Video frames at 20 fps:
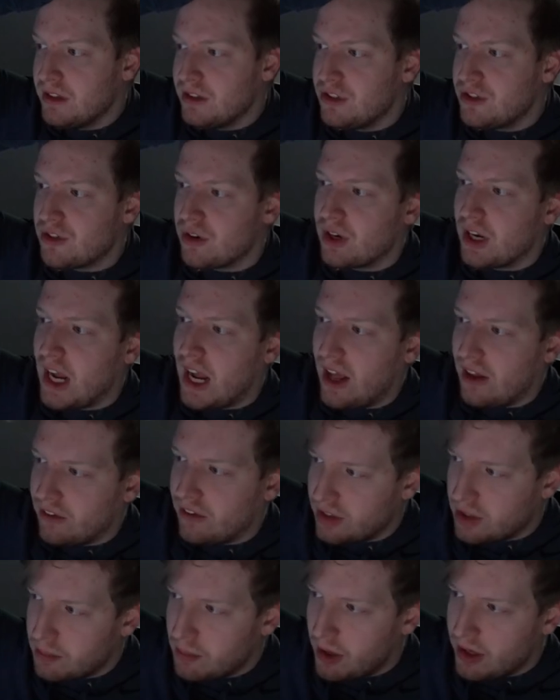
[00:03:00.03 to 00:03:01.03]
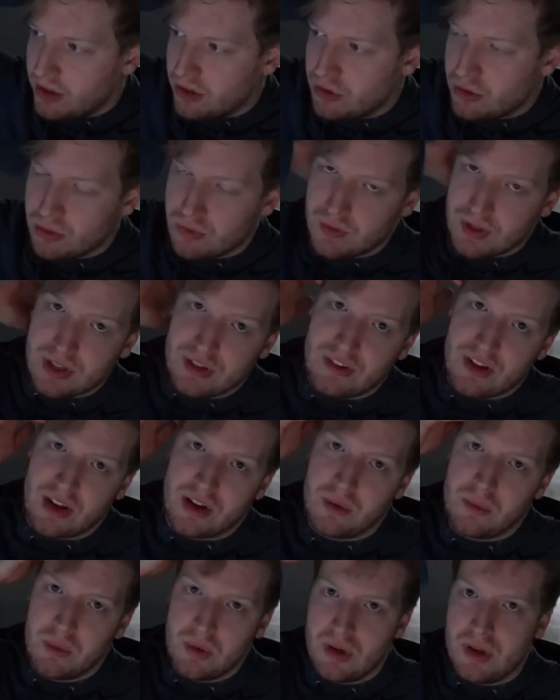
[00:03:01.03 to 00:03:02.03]
start casting the mind control for the
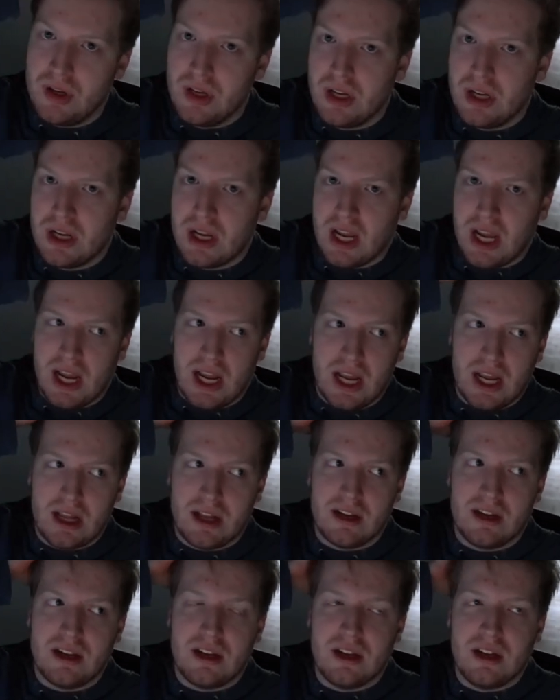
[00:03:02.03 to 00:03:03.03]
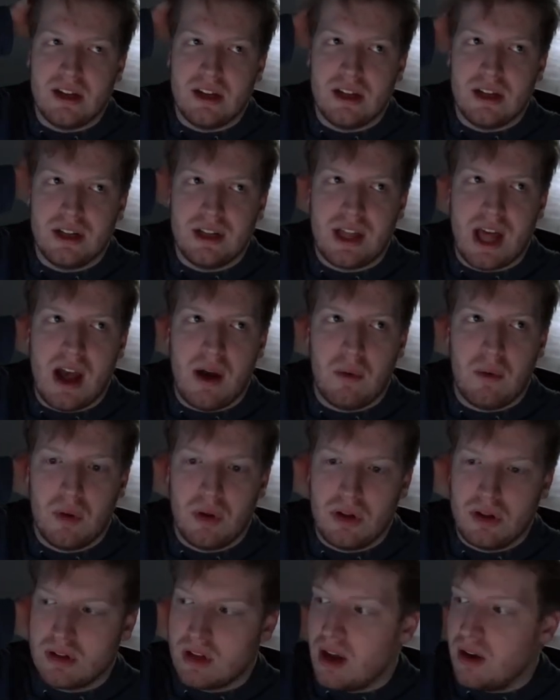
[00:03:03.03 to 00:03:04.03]
second one, and that will
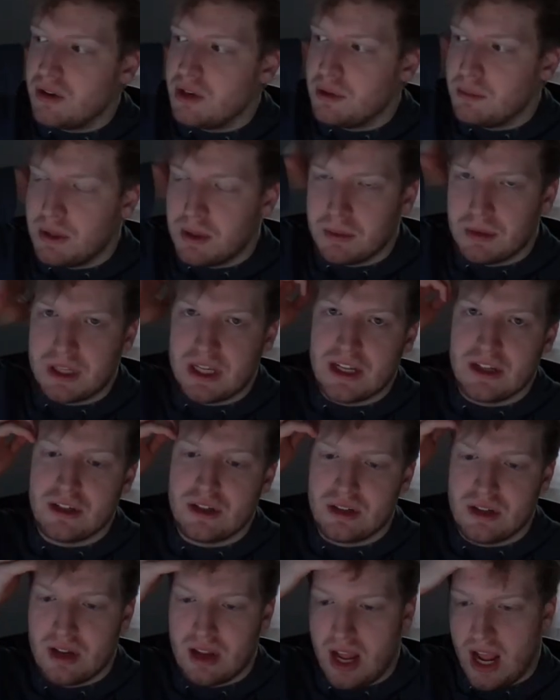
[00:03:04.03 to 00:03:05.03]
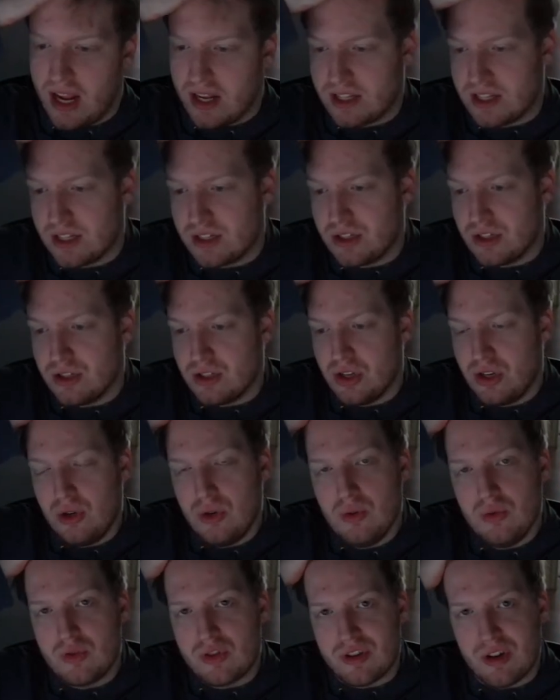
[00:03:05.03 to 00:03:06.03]
allow you to be able to get access to two
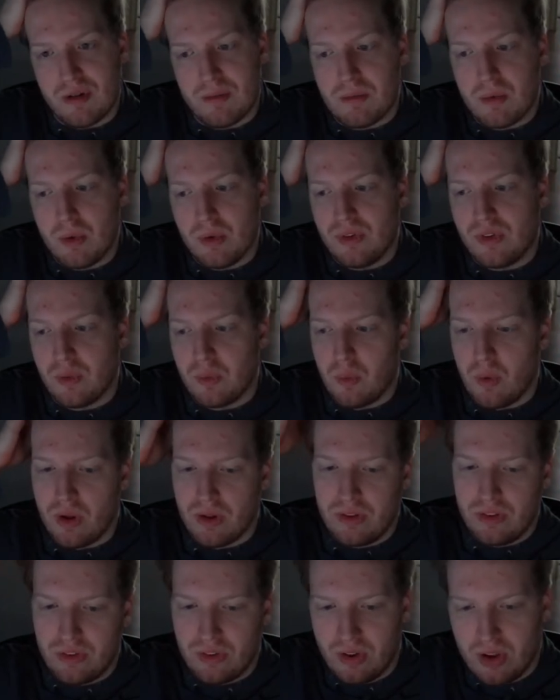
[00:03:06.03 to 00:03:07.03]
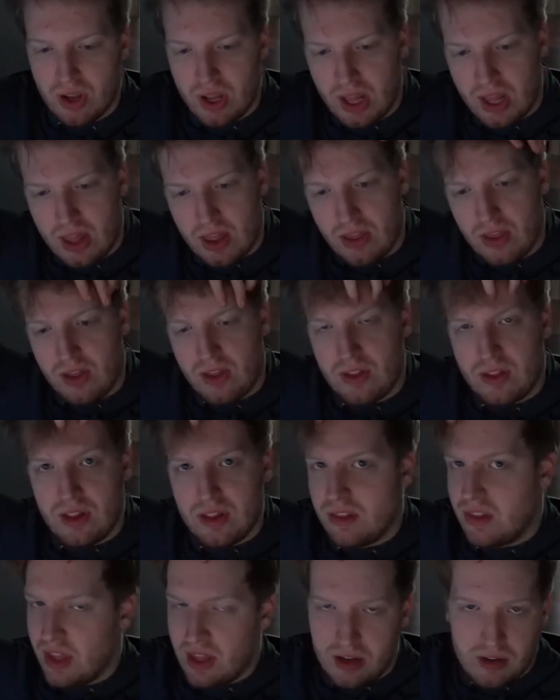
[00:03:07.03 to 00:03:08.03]
Stoneborns at once.
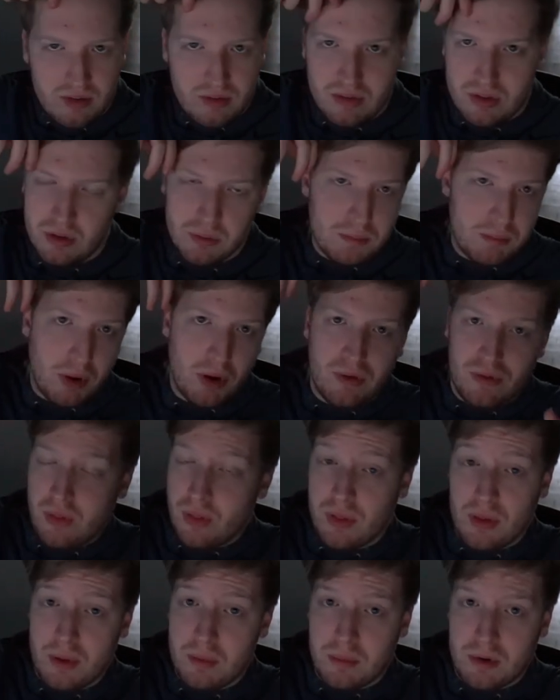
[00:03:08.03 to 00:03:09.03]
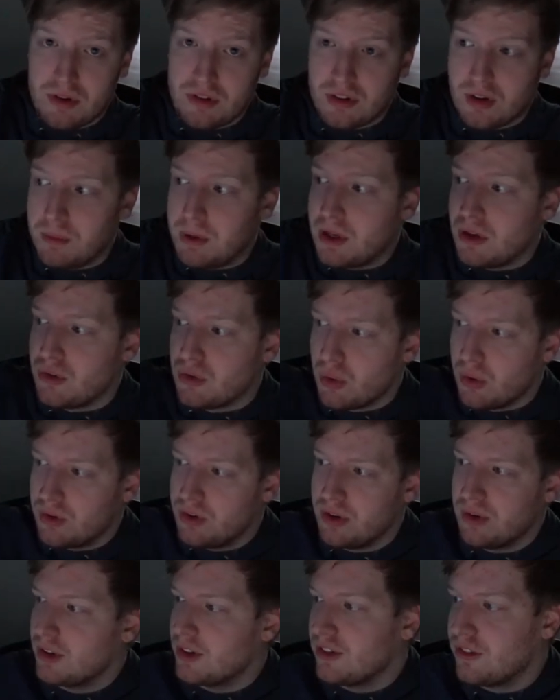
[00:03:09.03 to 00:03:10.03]
Then both of them are just going to be controlled
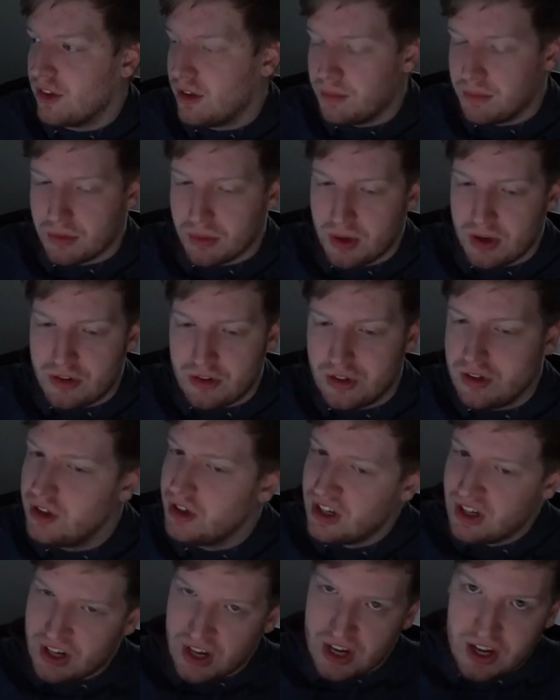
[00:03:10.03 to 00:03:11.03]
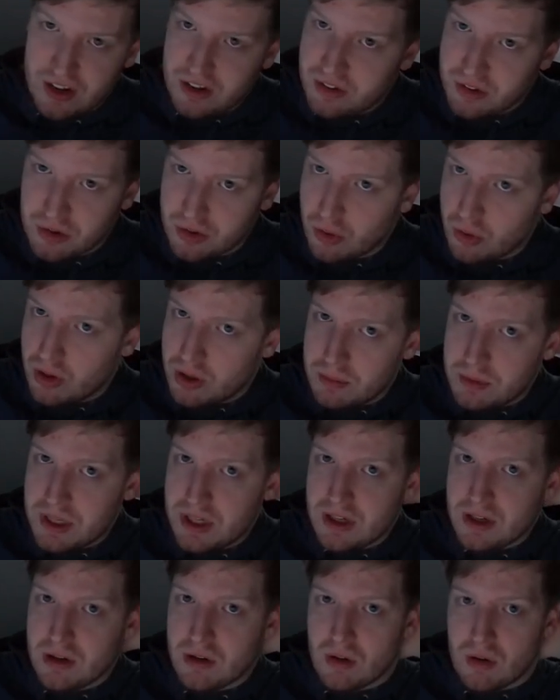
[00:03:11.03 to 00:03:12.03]
during the same duration, and you're going to
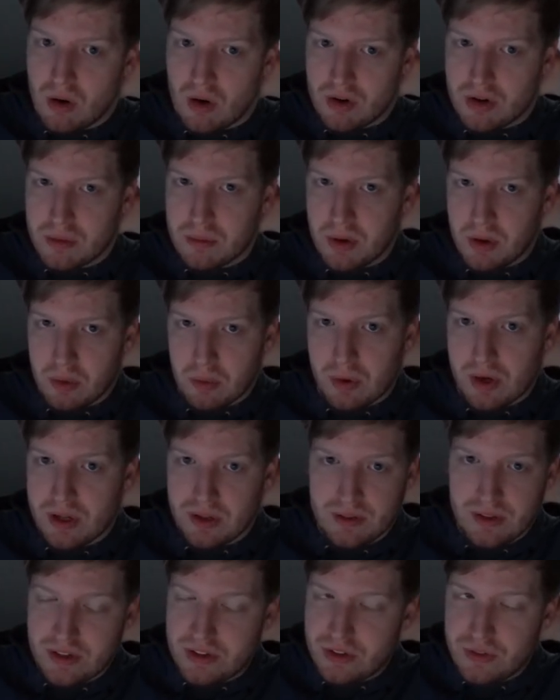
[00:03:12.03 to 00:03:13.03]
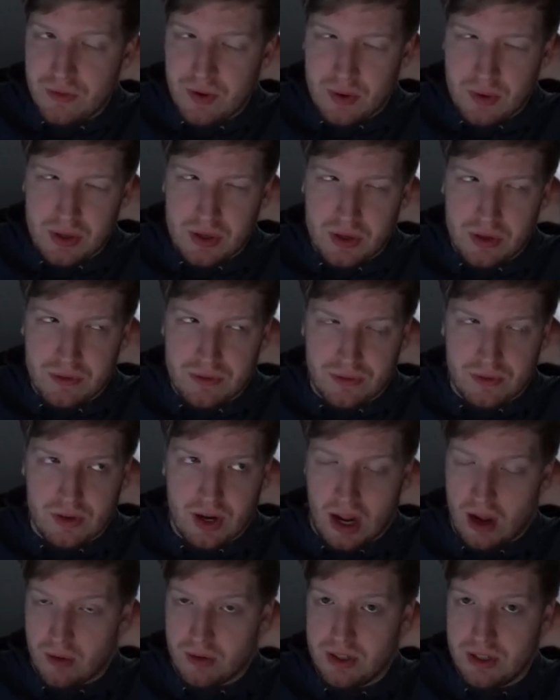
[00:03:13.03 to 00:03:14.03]
be on your merry way. This is very good for
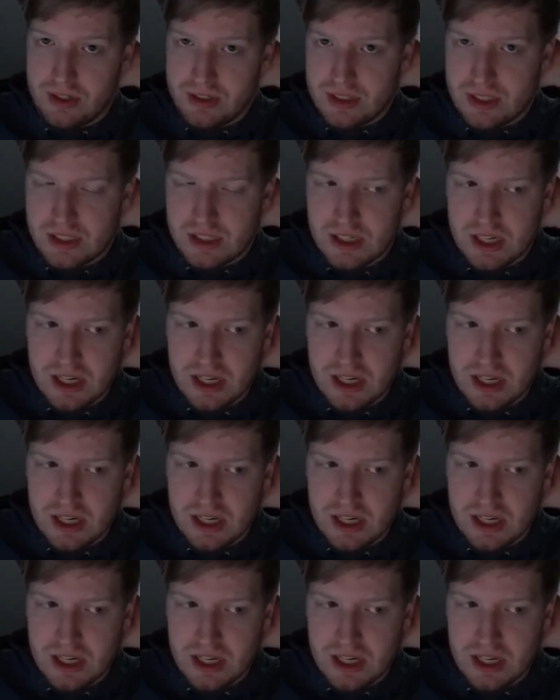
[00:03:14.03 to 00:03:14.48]
Halkias,